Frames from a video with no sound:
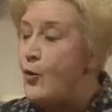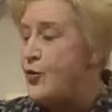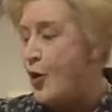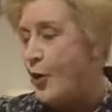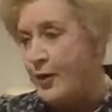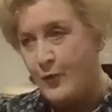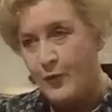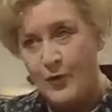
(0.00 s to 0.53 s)

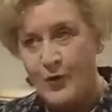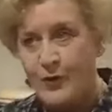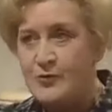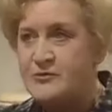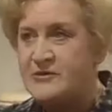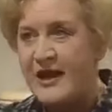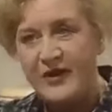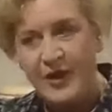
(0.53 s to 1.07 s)
no, it
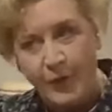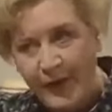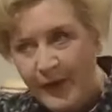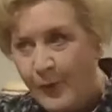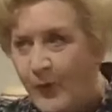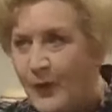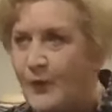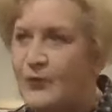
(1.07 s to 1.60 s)
won't. I know
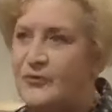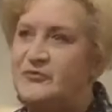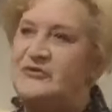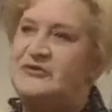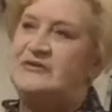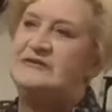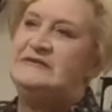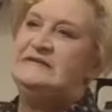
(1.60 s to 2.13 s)
it
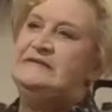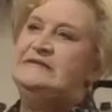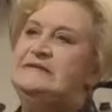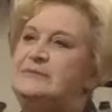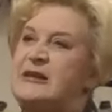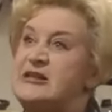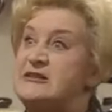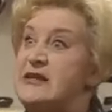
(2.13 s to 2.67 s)
won't
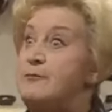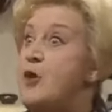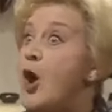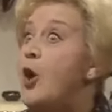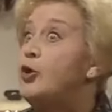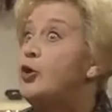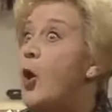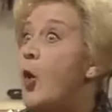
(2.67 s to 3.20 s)
because I'm
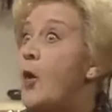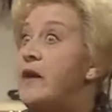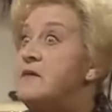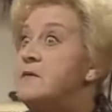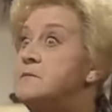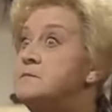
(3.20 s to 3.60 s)
not going.